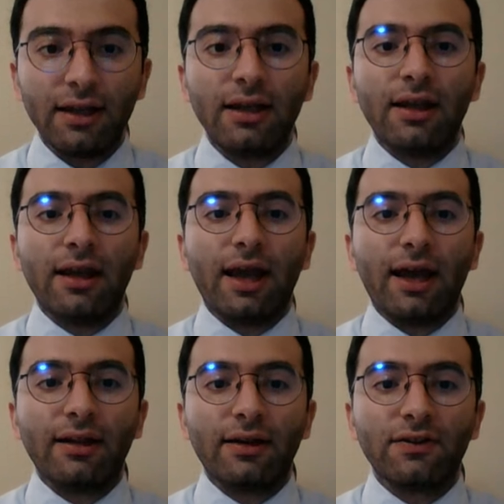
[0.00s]

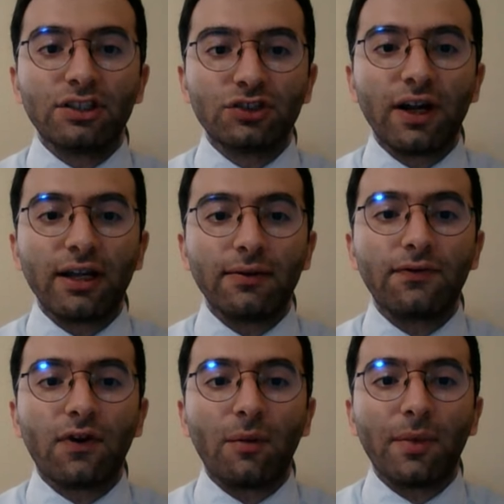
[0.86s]
and restrain
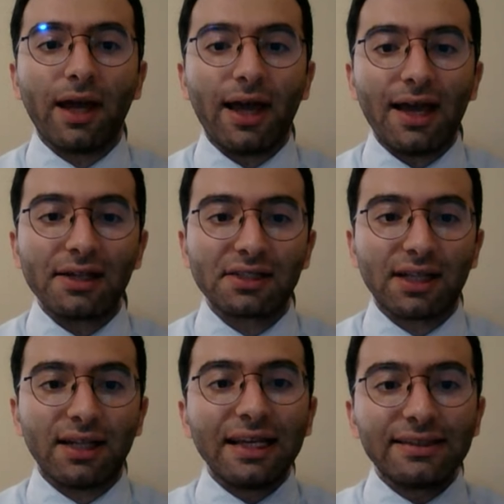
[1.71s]
from
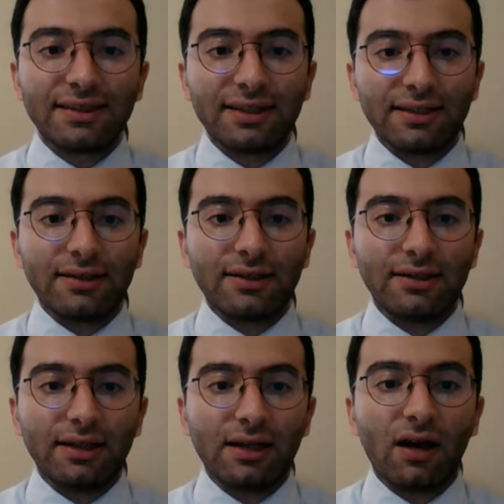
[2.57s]
escalating the
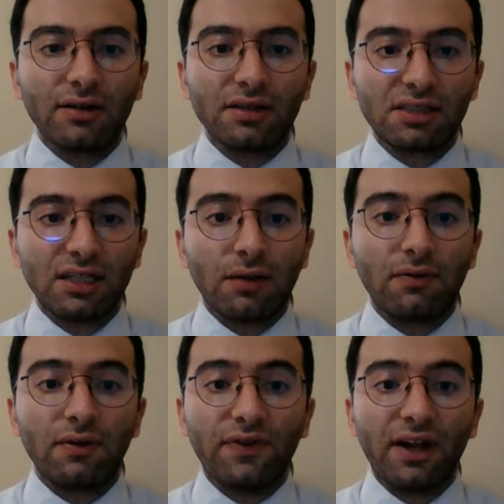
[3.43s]
current state of
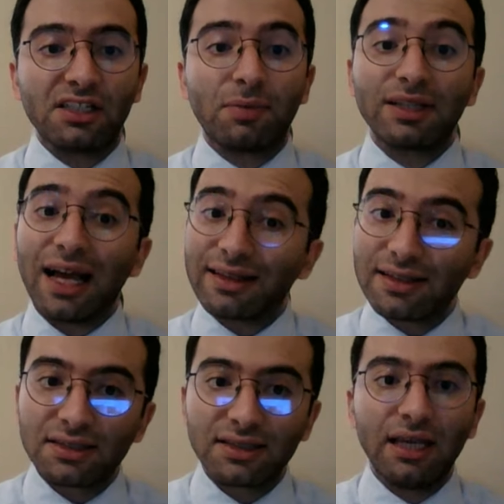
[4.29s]
affairs. But at the
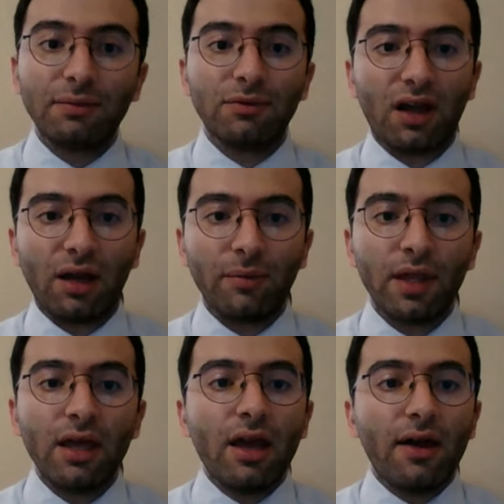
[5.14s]
same time,
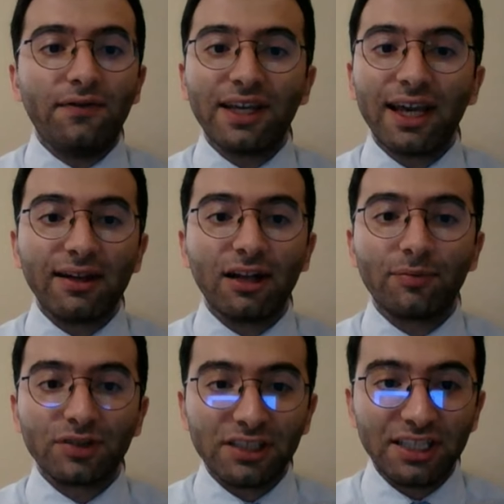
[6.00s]
we cannot
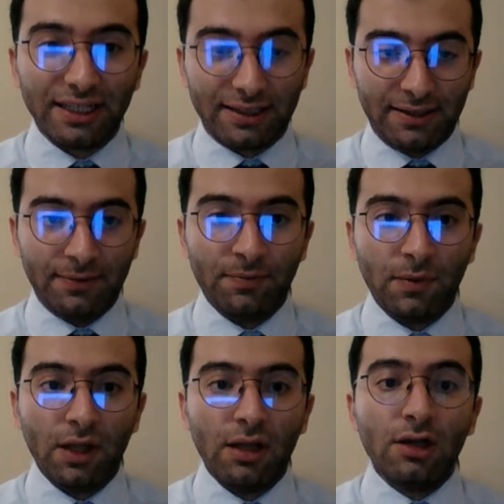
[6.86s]
predict.
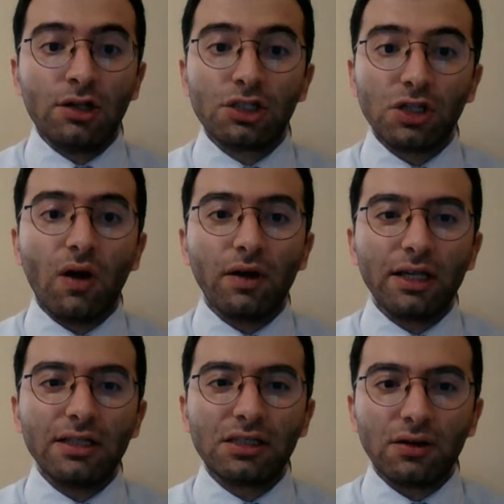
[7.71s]
So
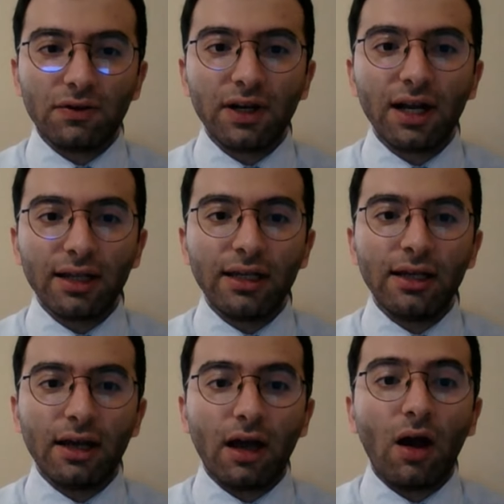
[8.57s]
it's really
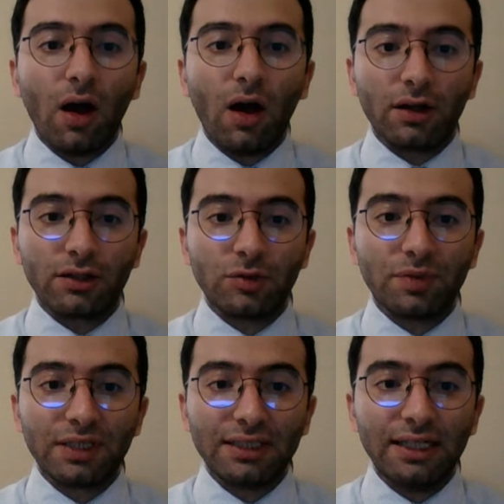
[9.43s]
hard to
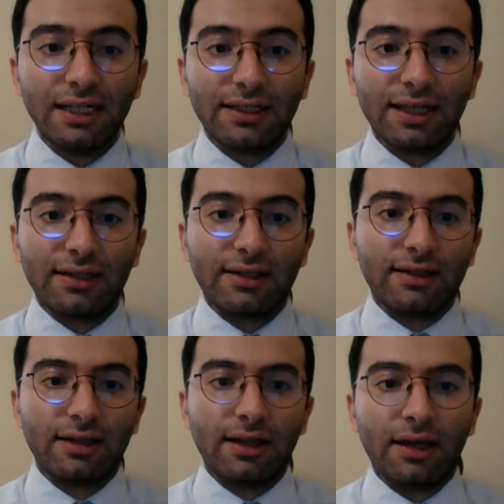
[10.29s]
predict that
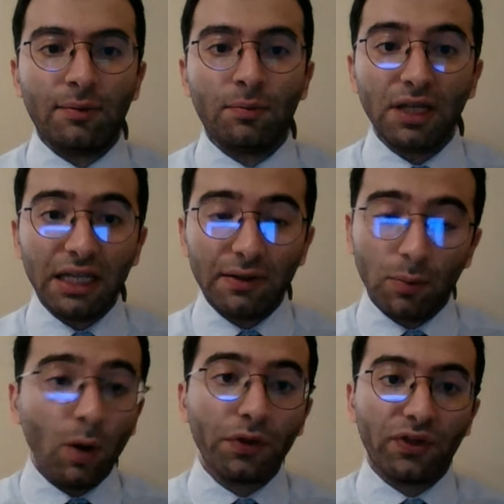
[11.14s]
uh,
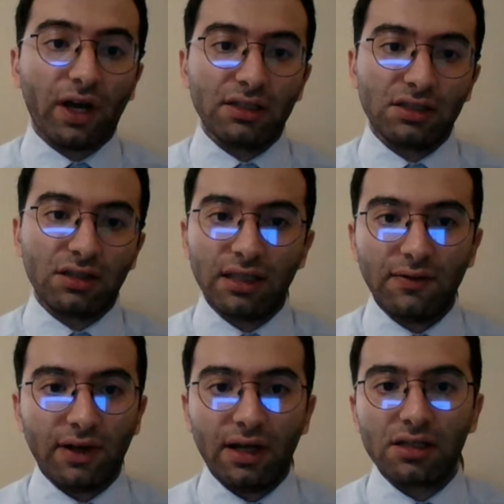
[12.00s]
both sides, not
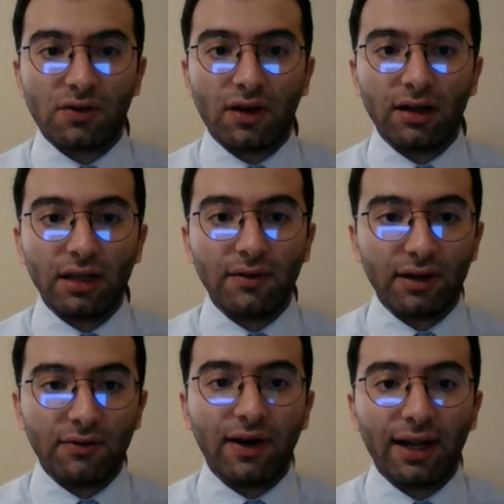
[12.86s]
even Israel, even
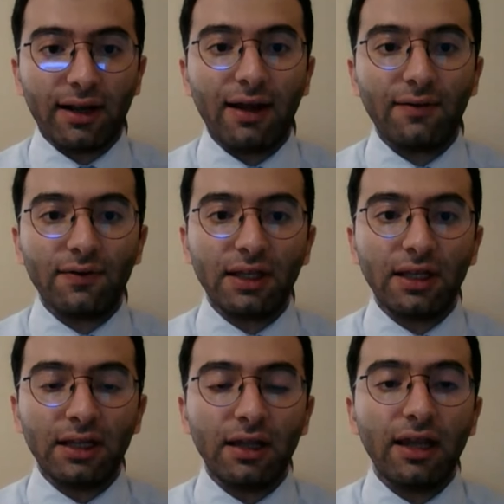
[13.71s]
Iran, have mm -hmm.
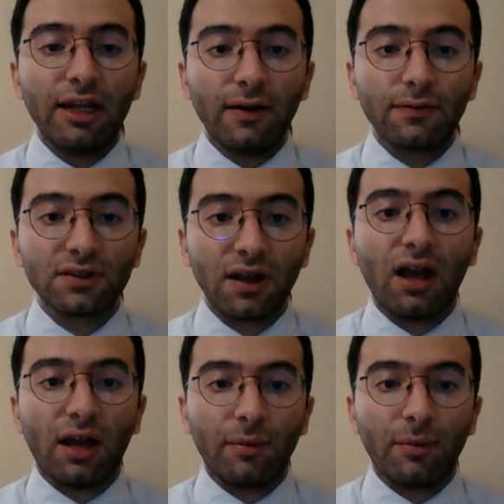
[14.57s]
the enough time